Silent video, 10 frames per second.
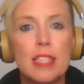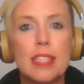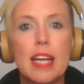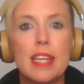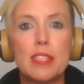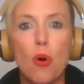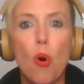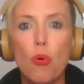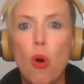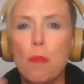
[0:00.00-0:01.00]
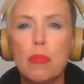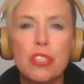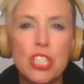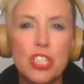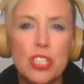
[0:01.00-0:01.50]
That whole
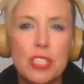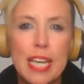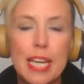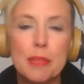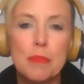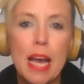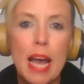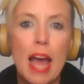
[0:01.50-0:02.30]
competition game,